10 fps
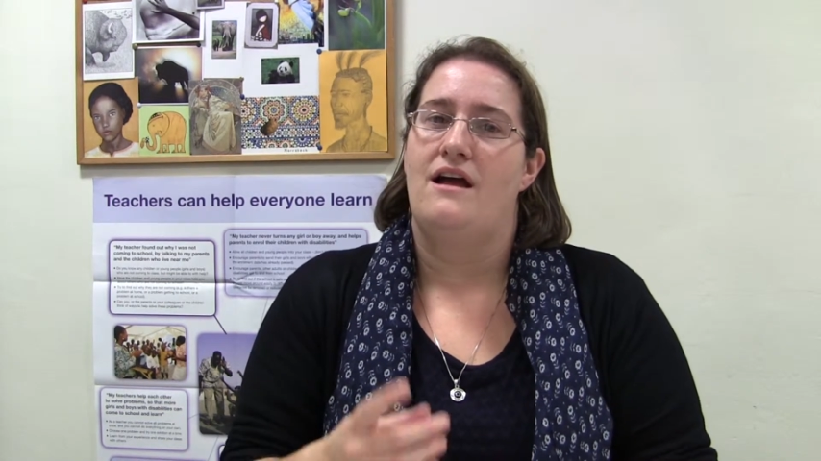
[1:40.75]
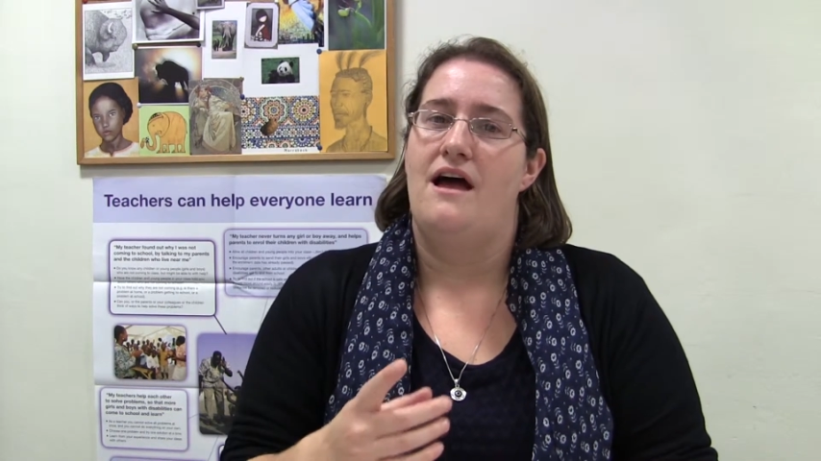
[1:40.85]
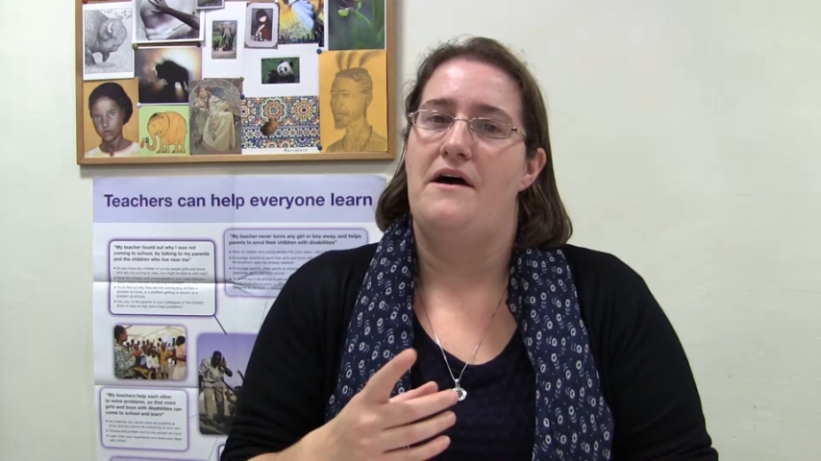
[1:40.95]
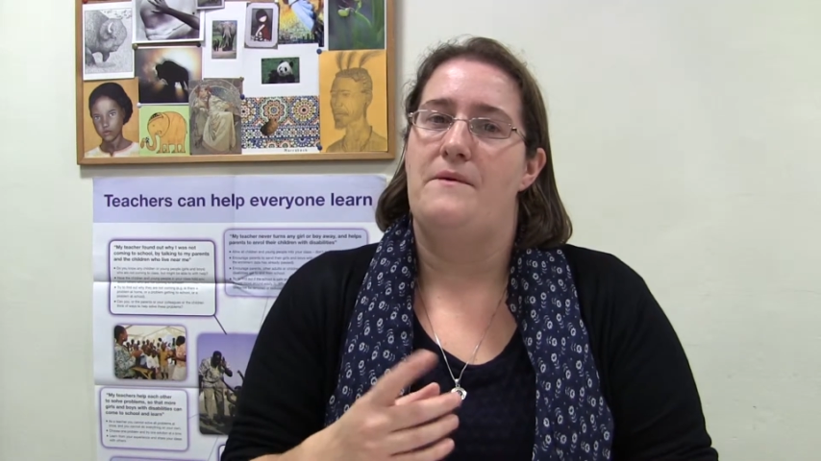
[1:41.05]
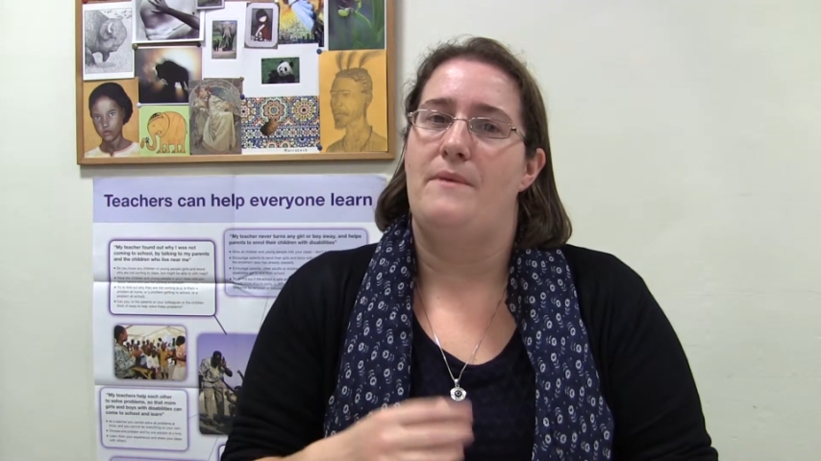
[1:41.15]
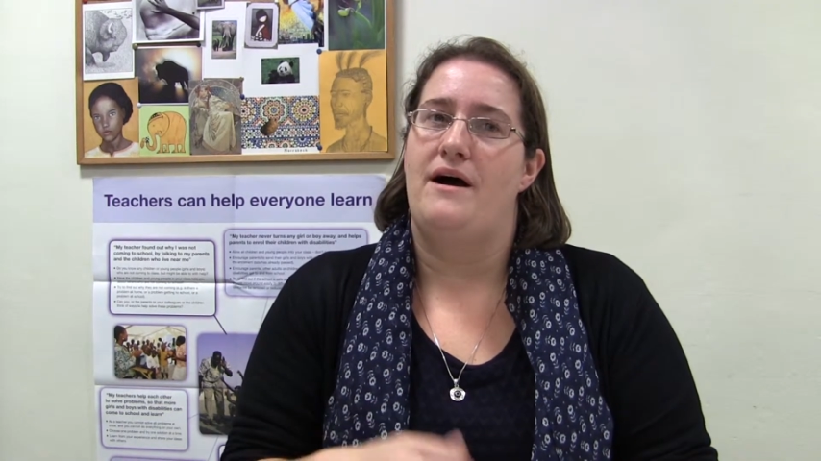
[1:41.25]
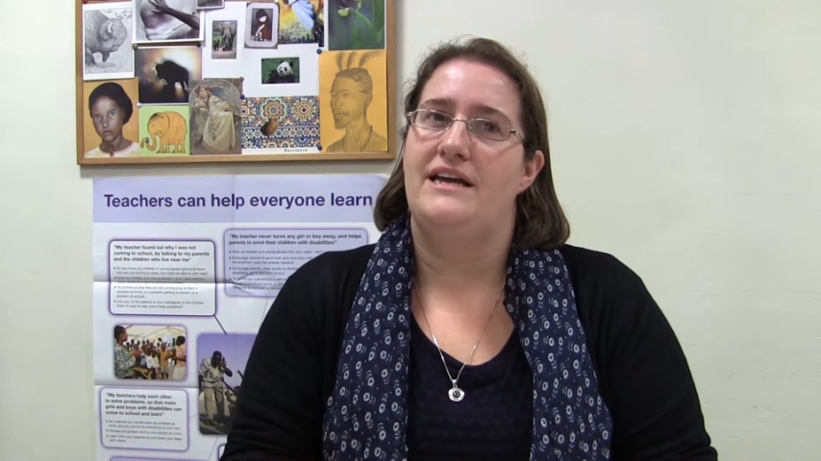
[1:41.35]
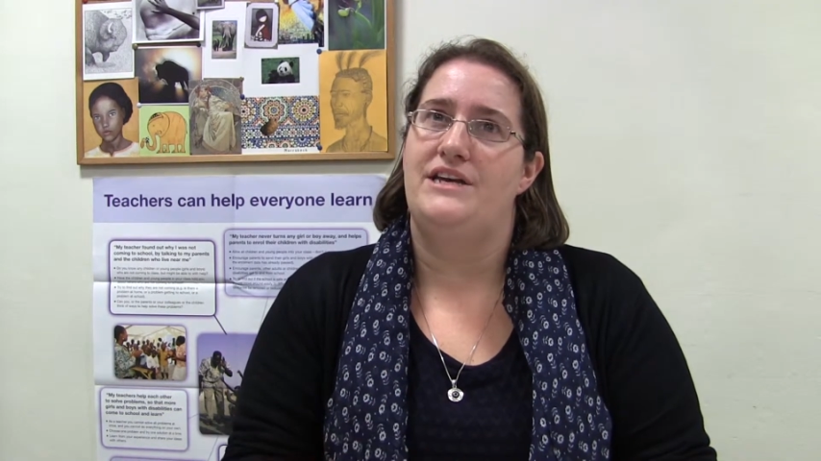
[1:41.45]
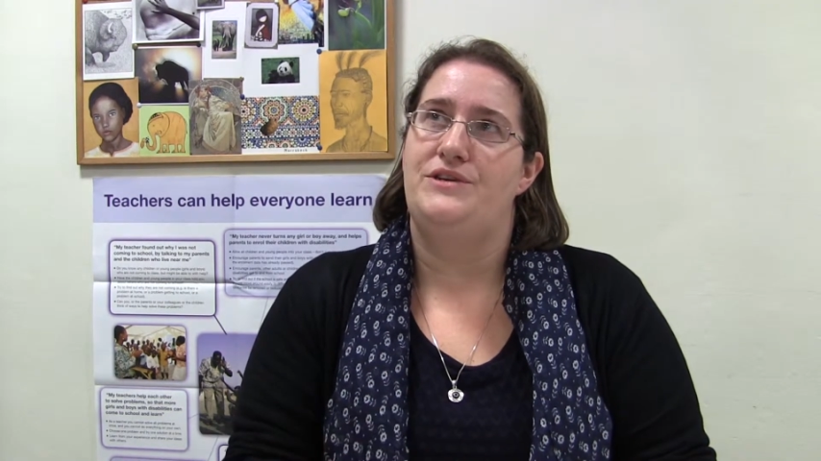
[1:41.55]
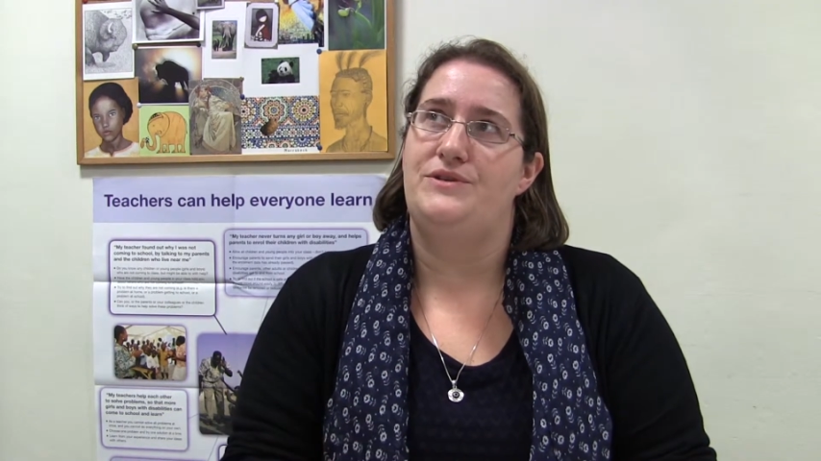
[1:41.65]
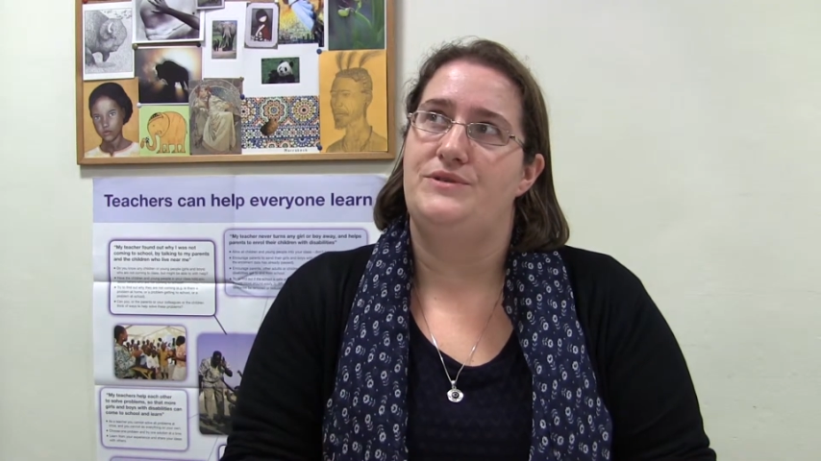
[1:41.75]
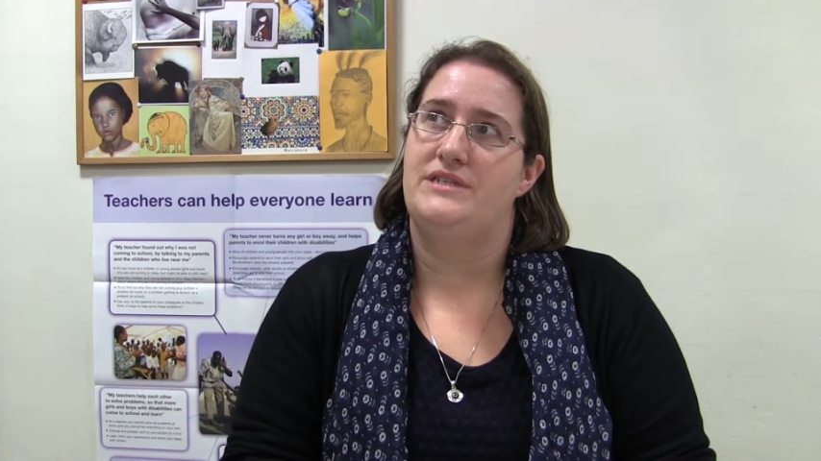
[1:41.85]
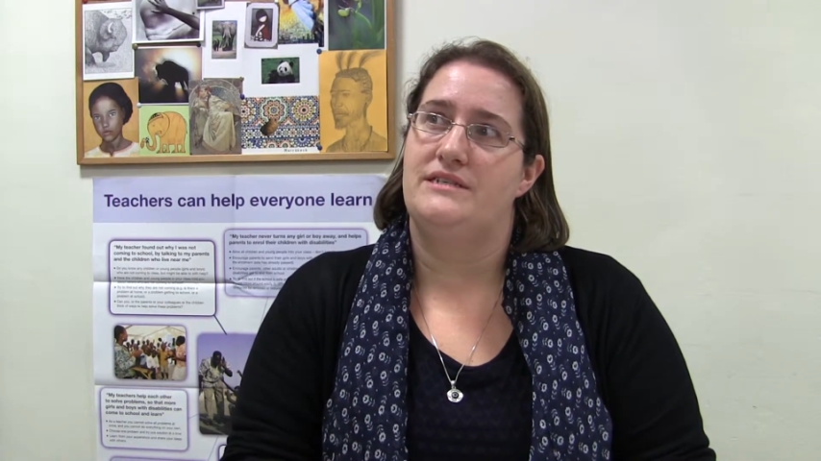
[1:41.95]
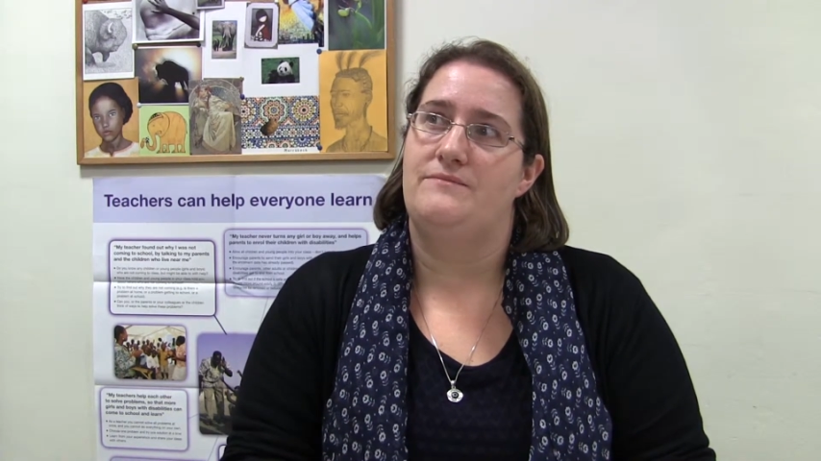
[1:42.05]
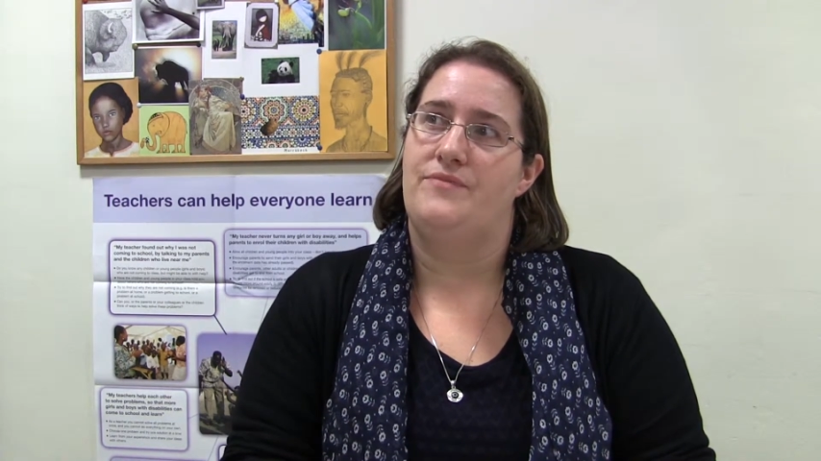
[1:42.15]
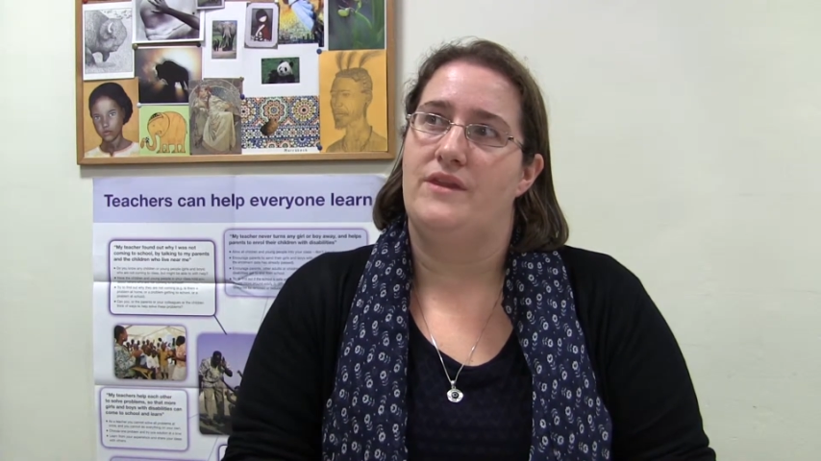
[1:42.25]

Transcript: I used